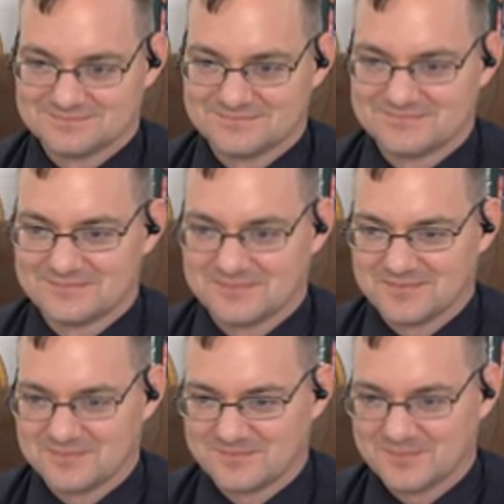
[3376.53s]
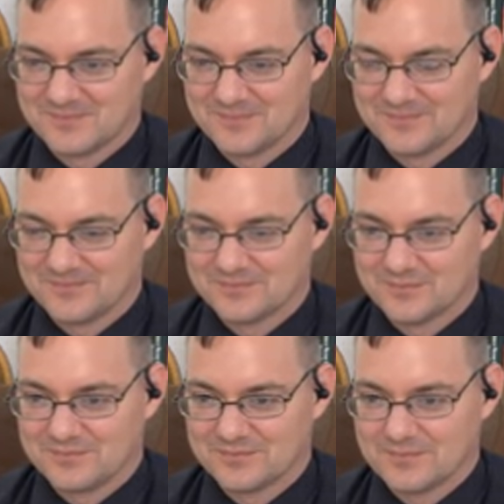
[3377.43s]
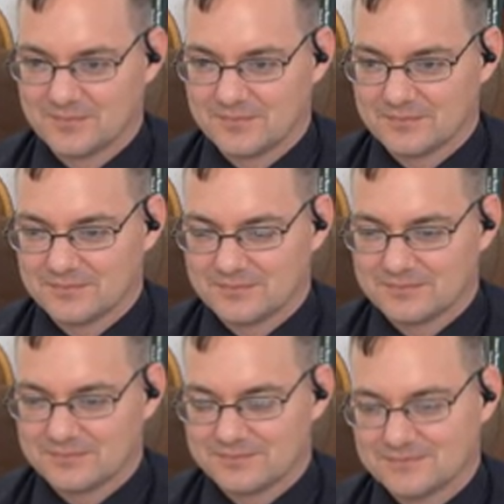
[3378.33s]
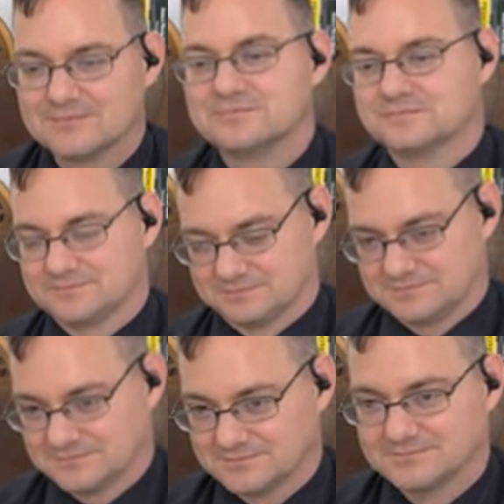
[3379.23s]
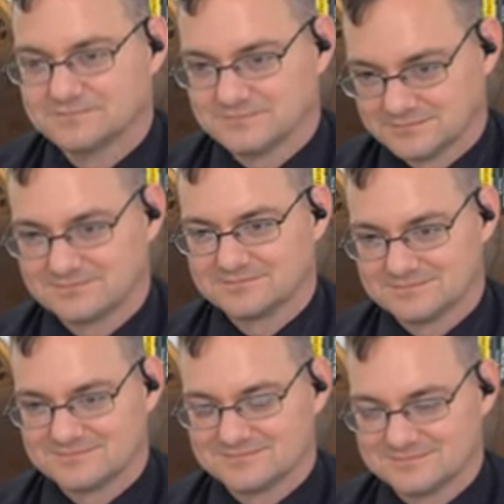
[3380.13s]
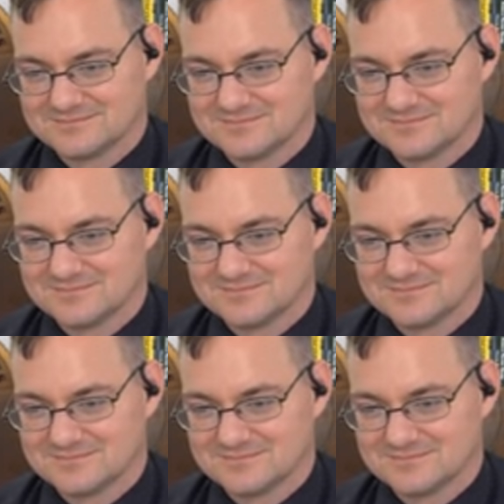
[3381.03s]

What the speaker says: This person isn't speaking.